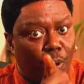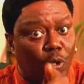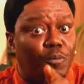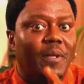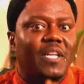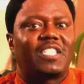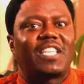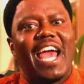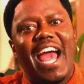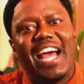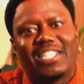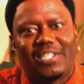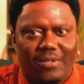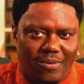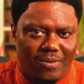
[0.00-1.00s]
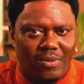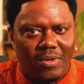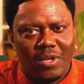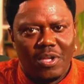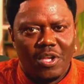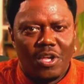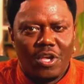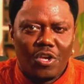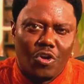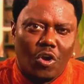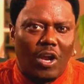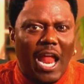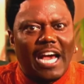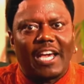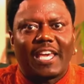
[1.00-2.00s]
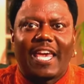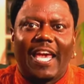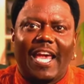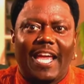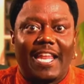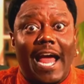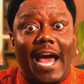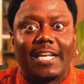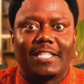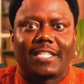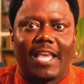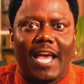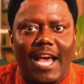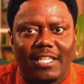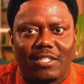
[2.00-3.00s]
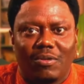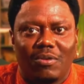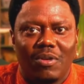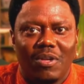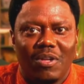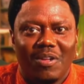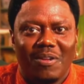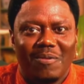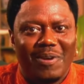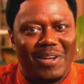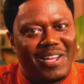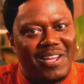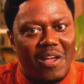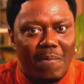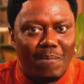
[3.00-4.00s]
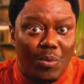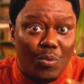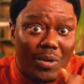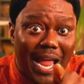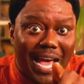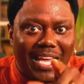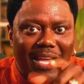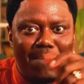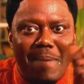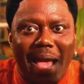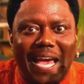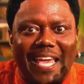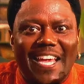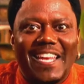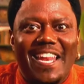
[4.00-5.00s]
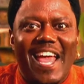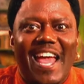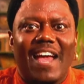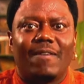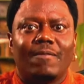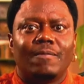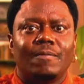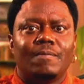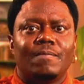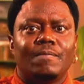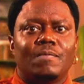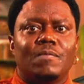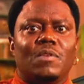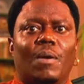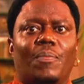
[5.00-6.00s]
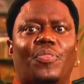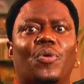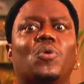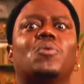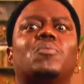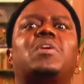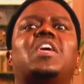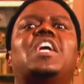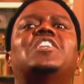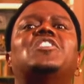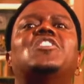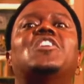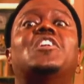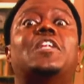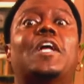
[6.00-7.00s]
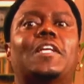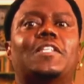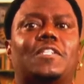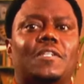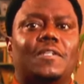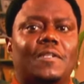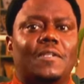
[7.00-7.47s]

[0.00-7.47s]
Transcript: supposed to be his castle. You don't like a king out of his castle. When I get back in there, you want them kids in the dungeon.